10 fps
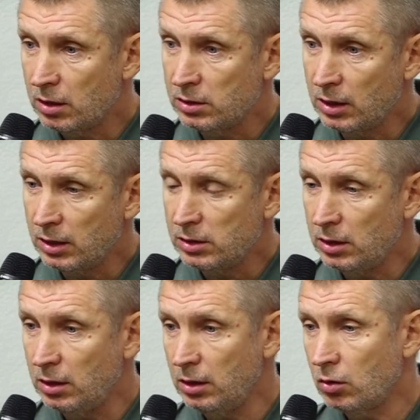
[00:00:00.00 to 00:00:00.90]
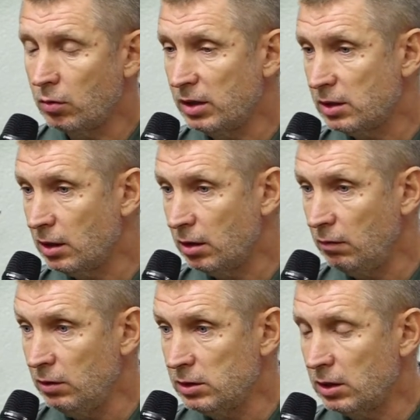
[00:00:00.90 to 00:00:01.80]
volunteer organizations work
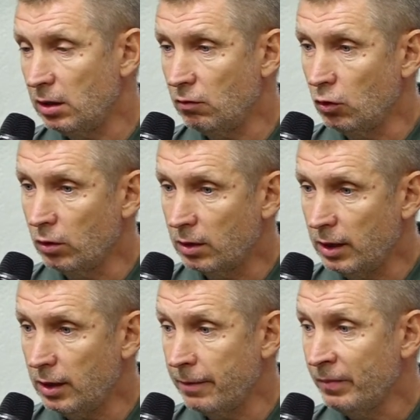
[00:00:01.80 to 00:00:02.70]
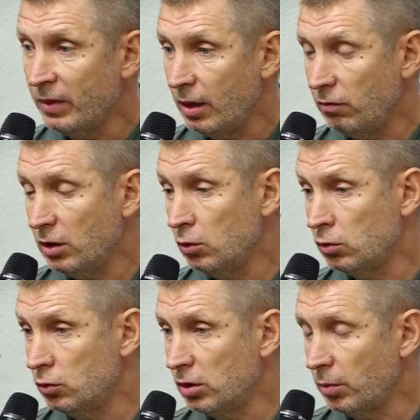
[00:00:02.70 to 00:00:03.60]
with us, uh, activists work with
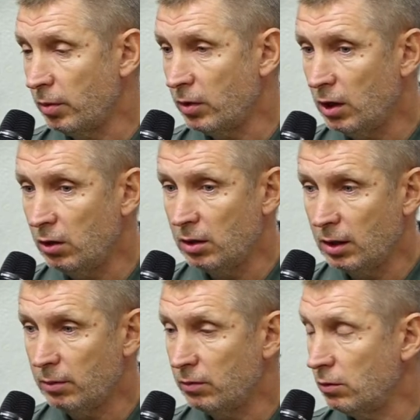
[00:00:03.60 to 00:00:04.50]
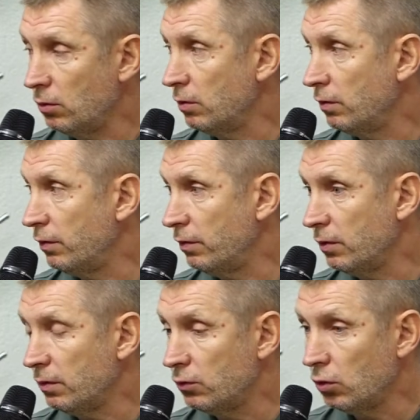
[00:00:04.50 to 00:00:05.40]
us, uh, volunteers work, work with
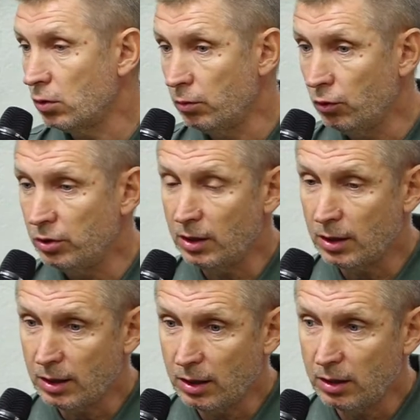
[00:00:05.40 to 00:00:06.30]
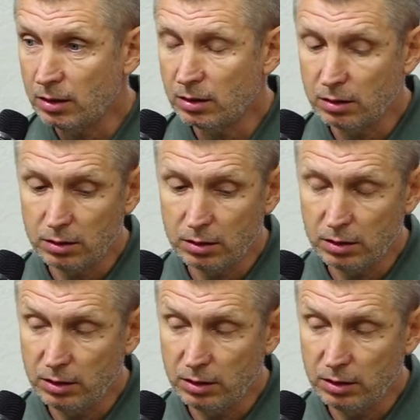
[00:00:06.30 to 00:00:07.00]
us, and they really help us in our work